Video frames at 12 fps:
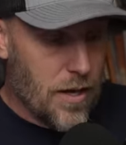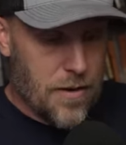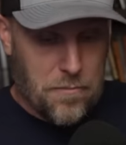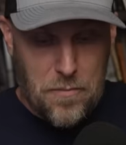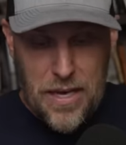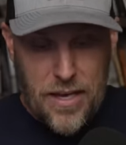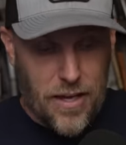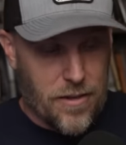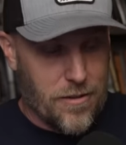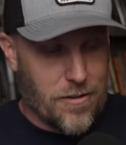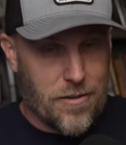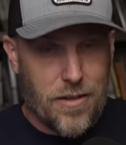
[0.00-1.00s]

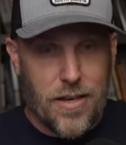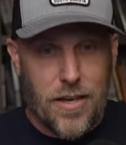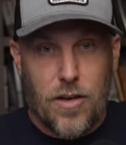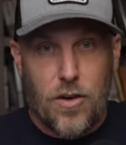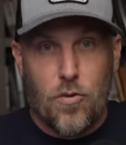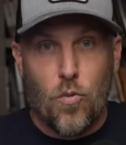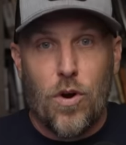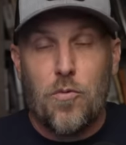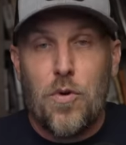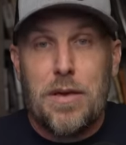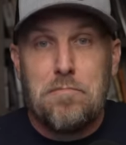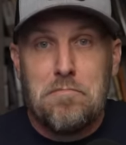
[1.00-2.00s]
because when
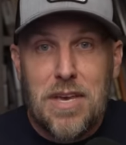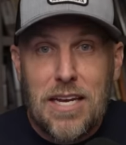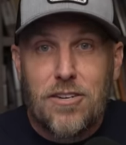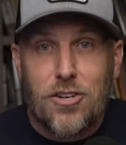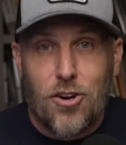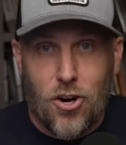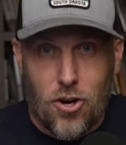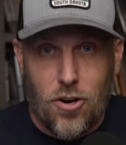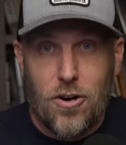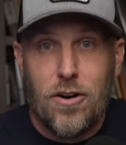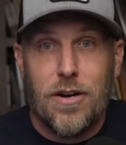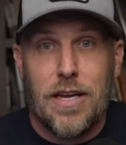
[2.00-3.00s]
we meet
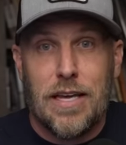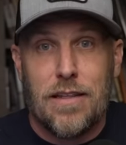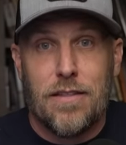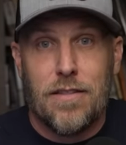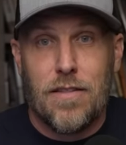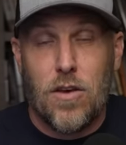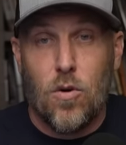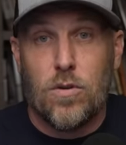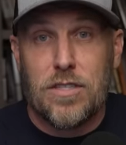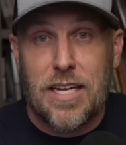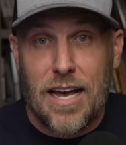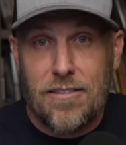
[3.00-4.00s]
her in the Old
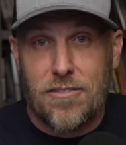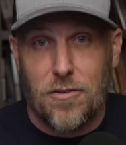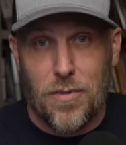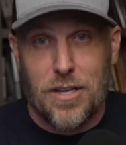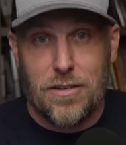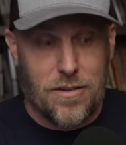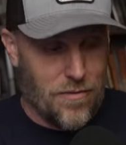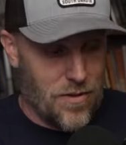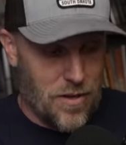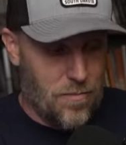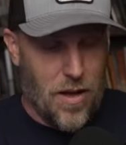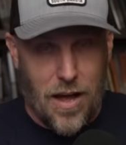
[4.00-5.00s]
Testament of
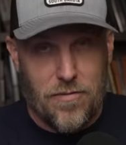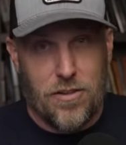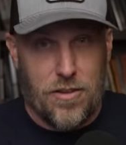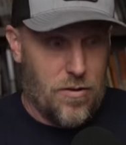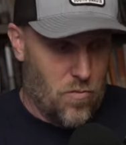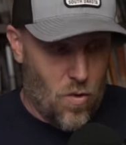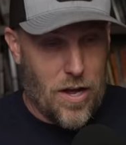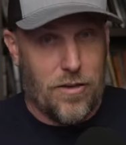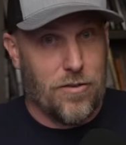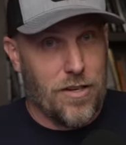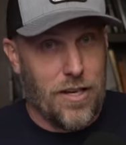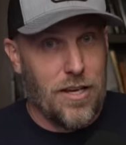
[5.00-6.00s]
the obviously
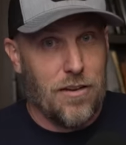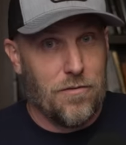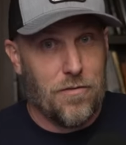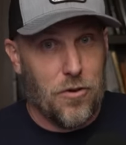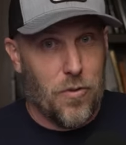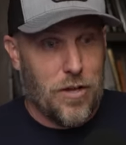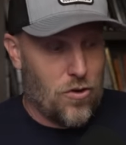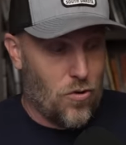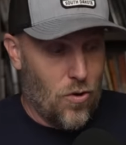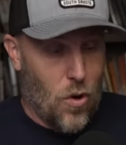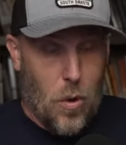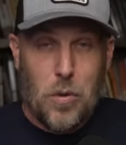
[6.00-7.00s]
wildly influential
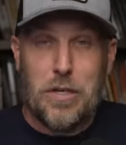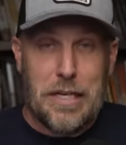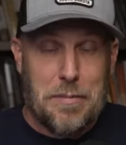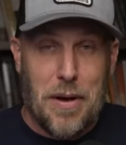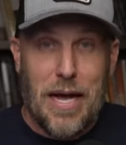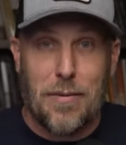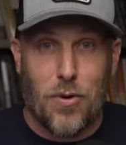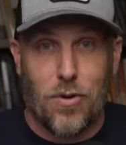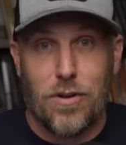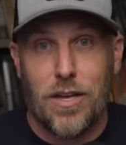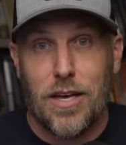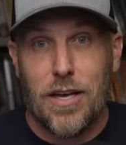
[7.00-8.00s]
Holy Bible,
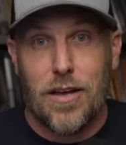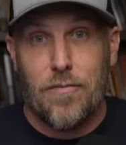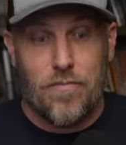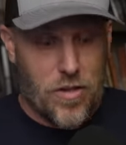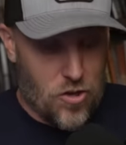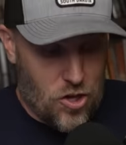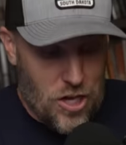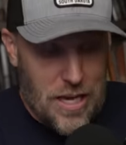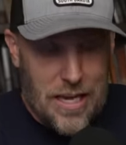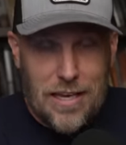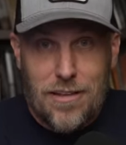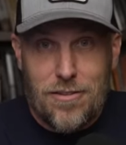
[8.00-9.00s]
she
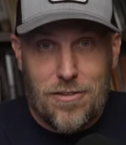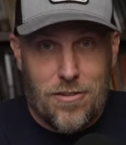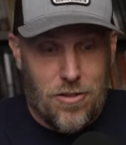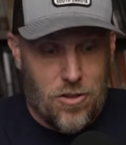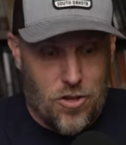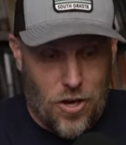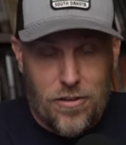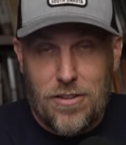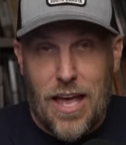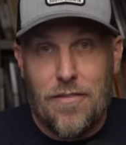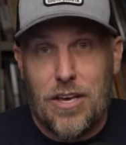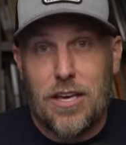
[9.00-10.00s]
is just
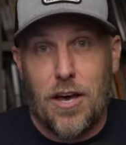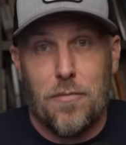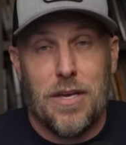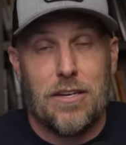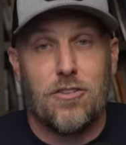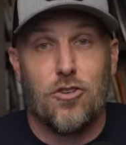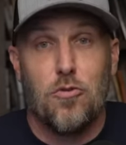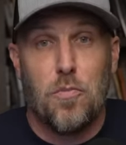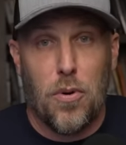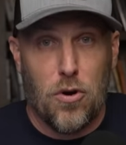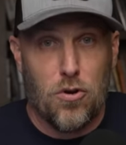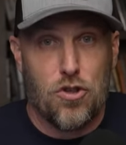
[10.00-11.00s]
having come into
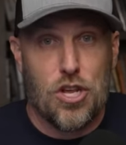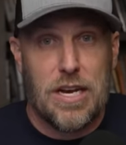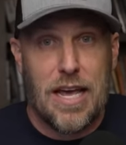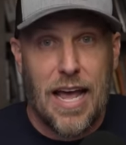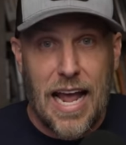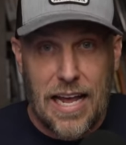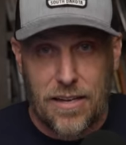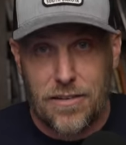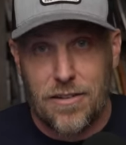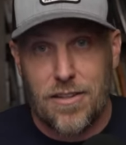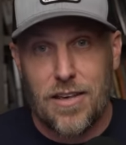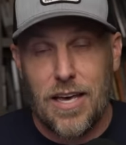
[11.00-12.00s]
Persian hands.